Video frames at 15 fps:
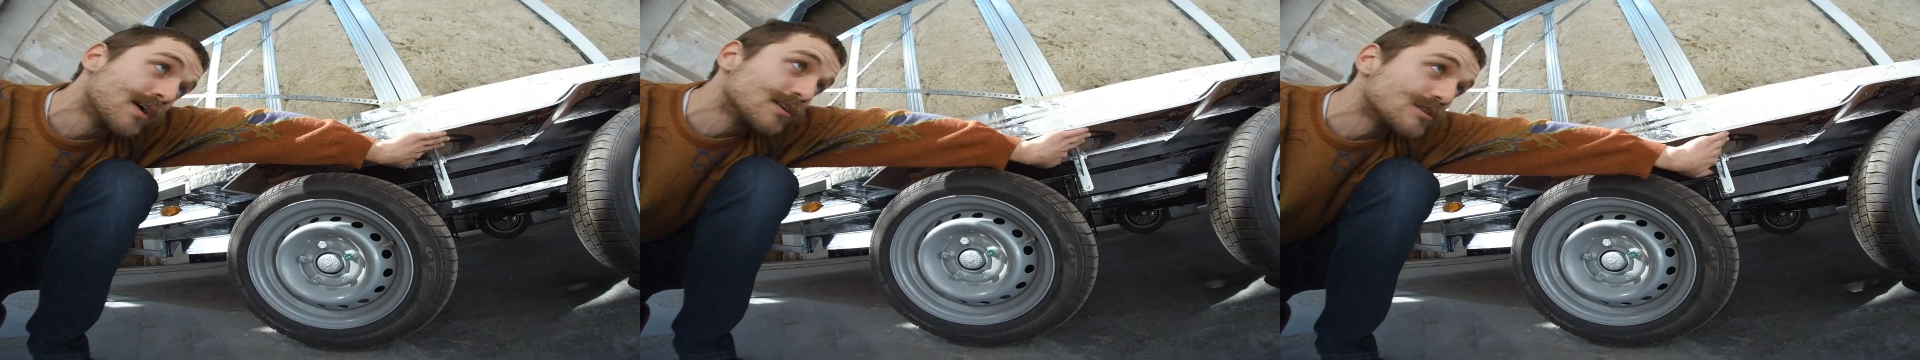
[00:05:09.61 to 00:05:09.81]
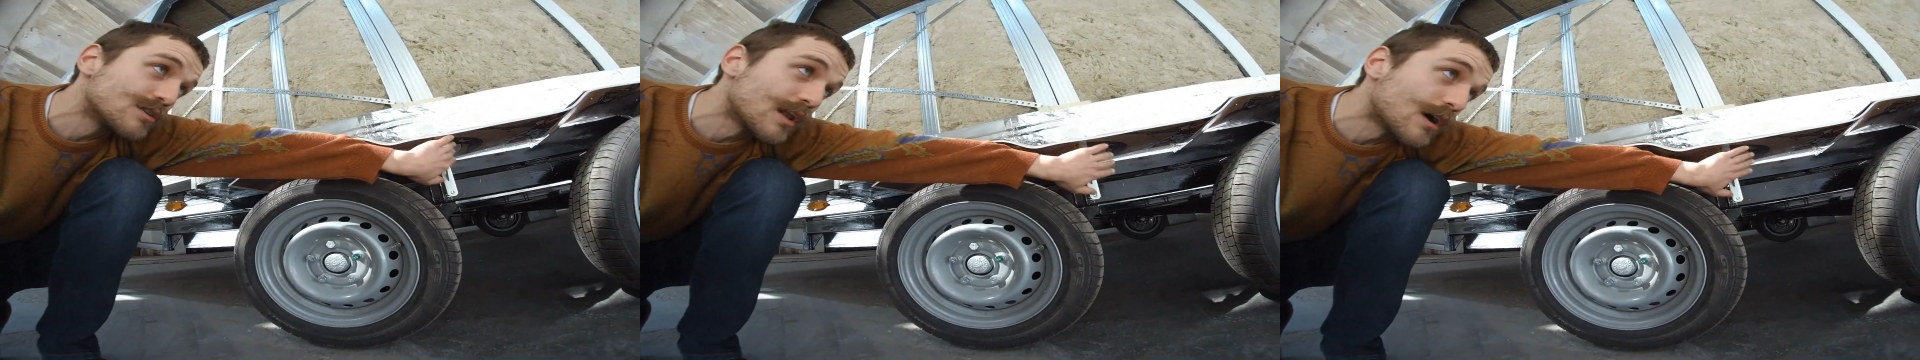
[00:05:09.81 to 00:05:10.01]

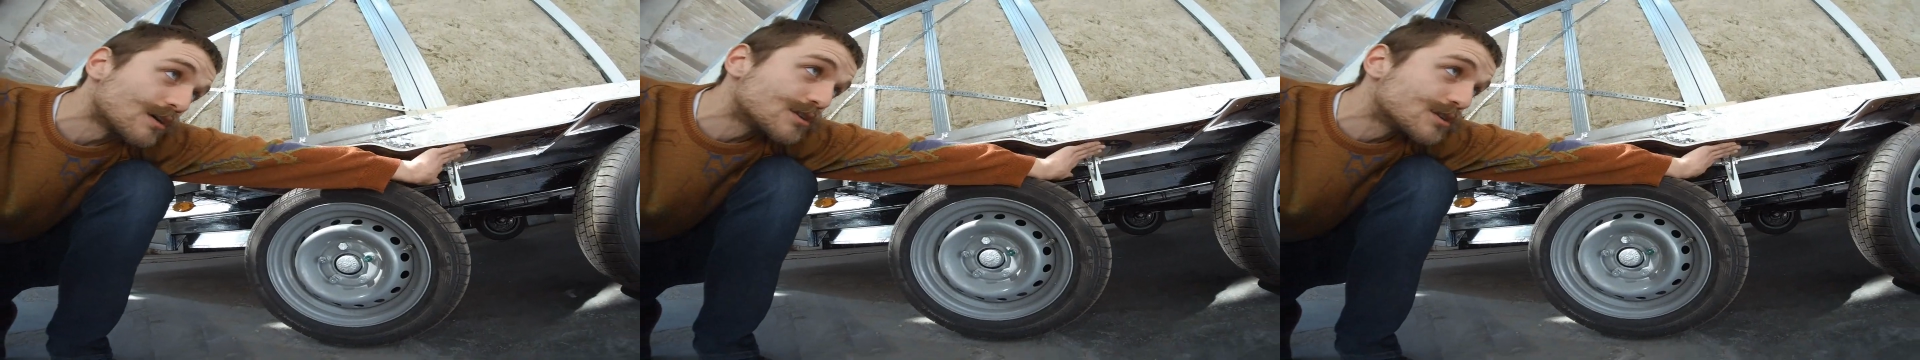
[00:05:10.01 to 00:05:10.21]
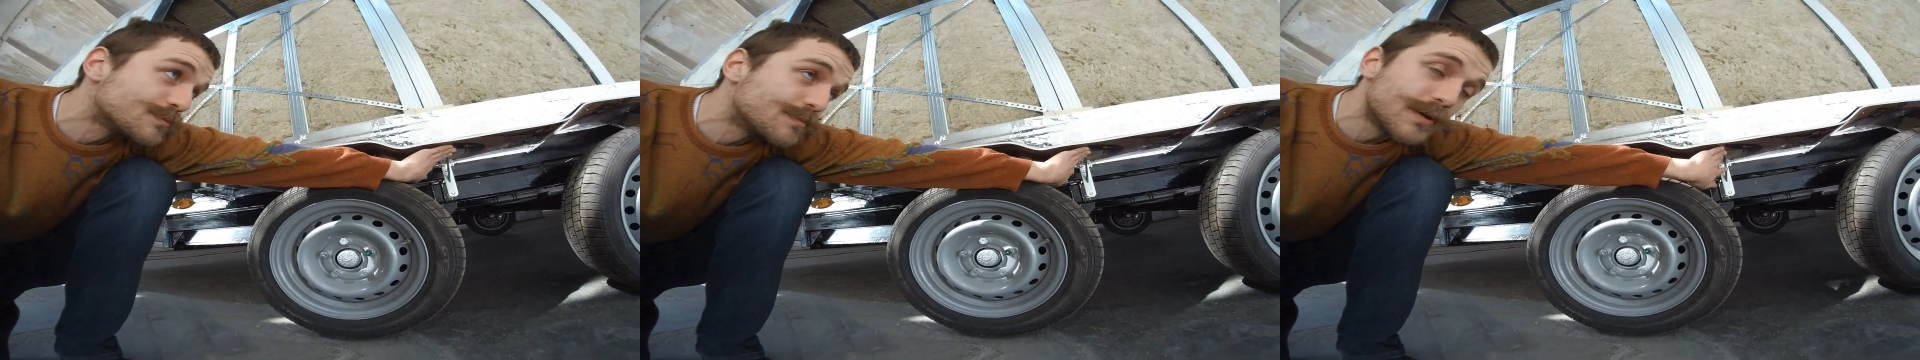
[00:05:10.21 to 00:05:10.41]
So now
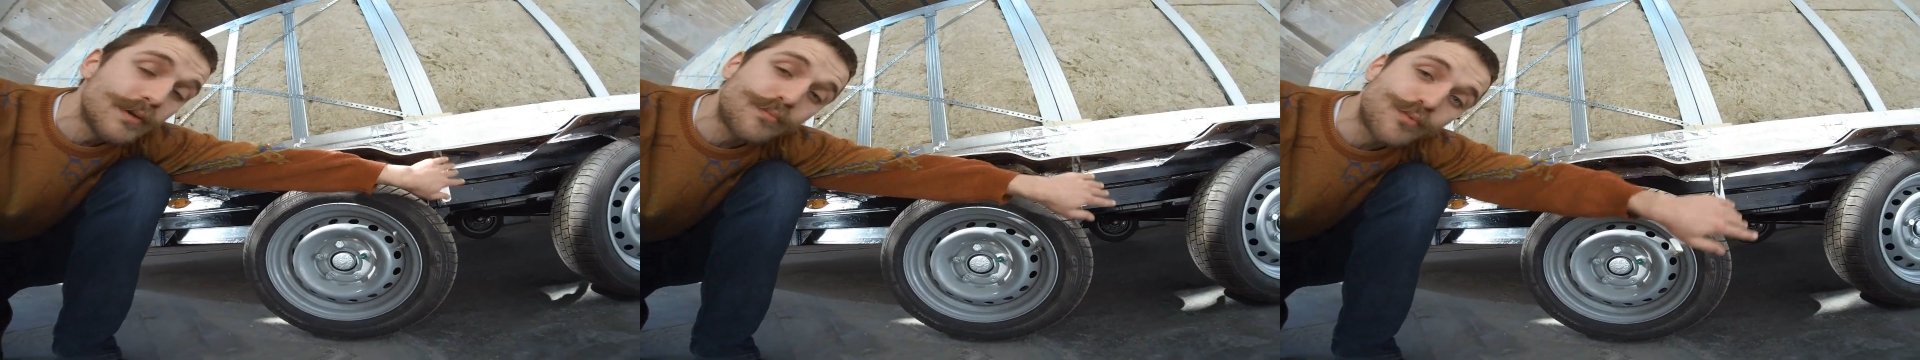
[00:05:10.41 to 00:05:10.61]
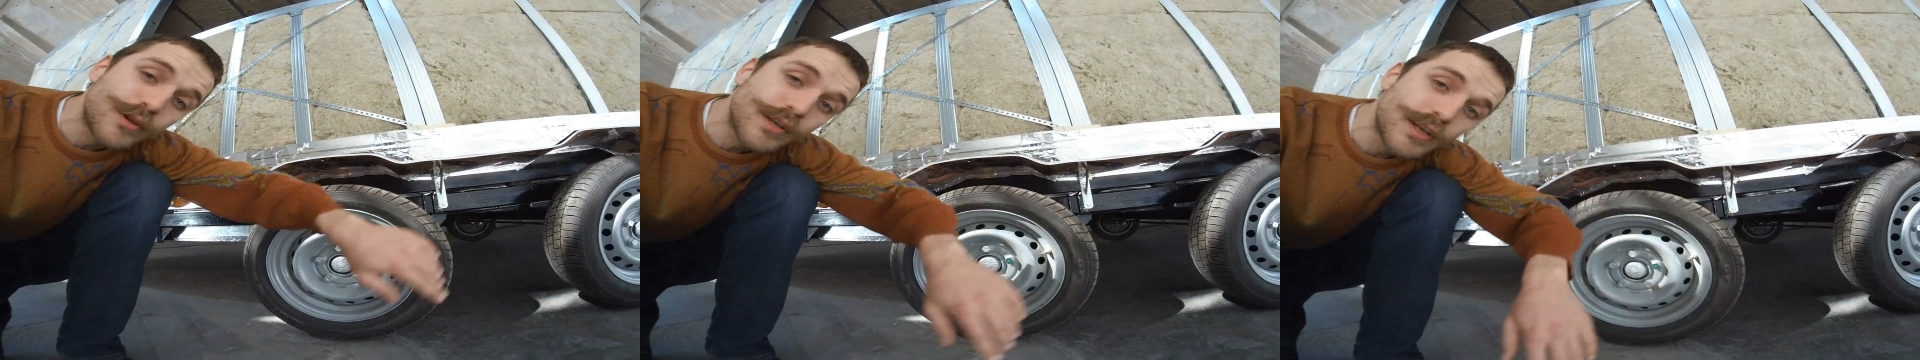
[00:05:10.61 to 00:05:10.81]
it should be
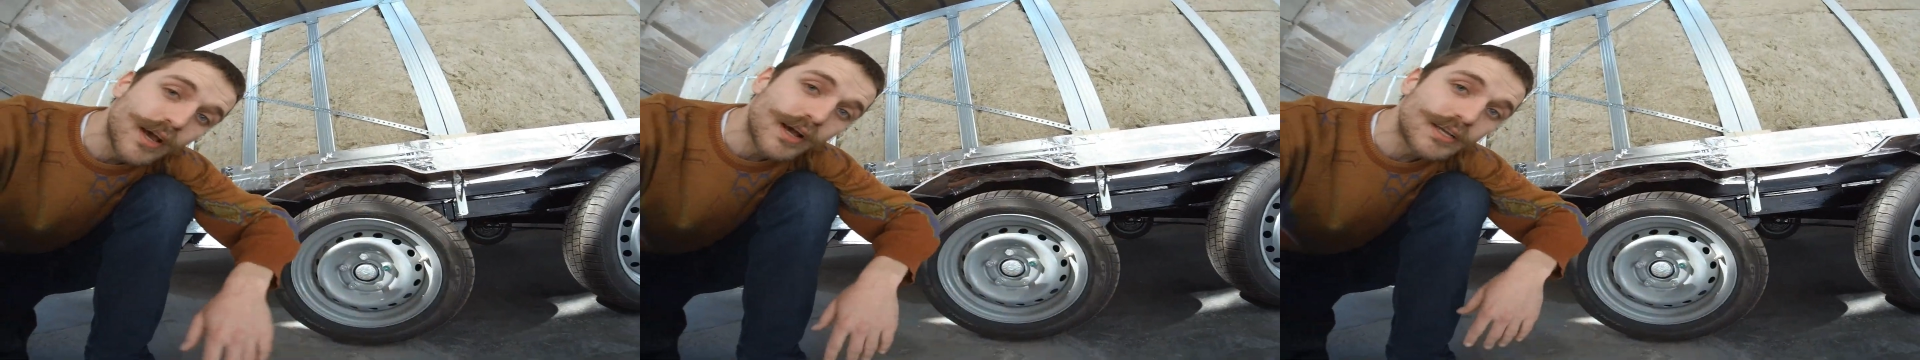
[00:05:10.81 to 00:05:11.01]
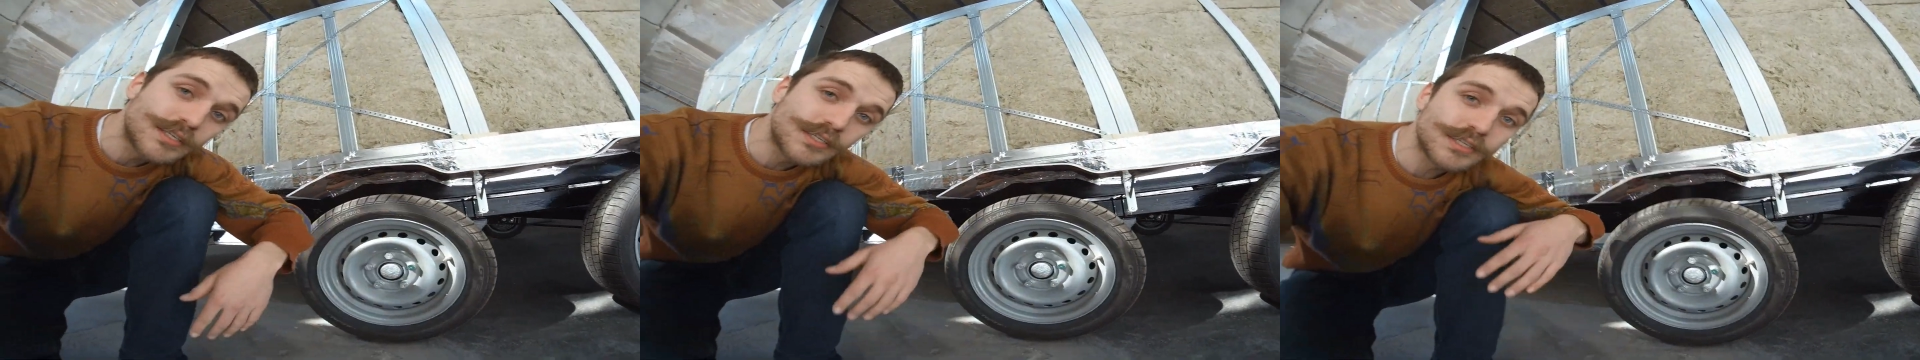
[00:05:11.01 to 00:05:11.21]
pretty
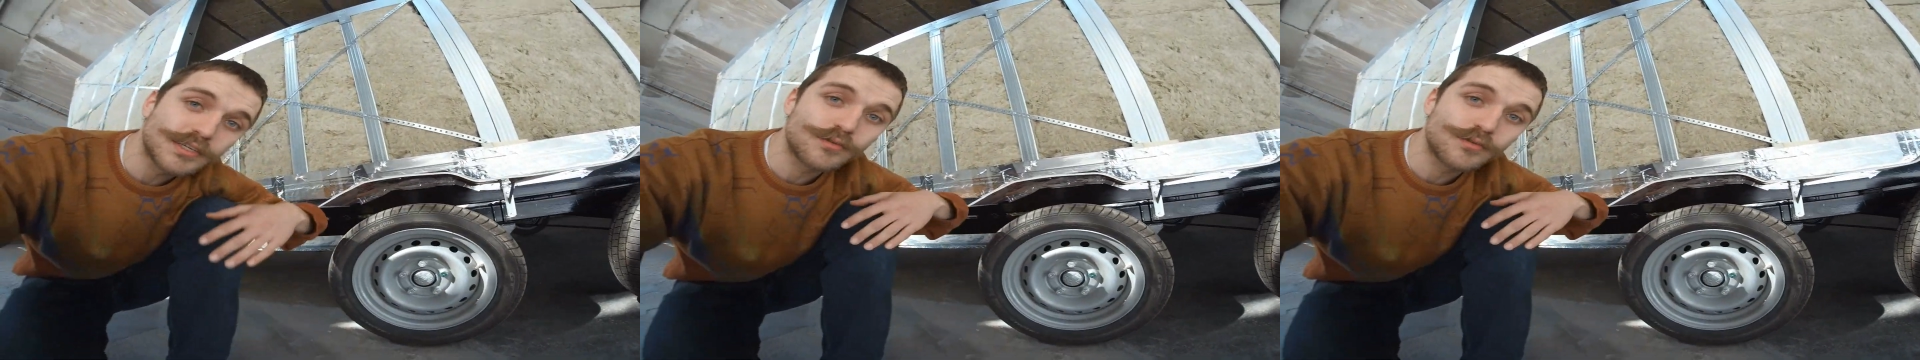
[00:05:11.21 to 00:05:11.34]
nice,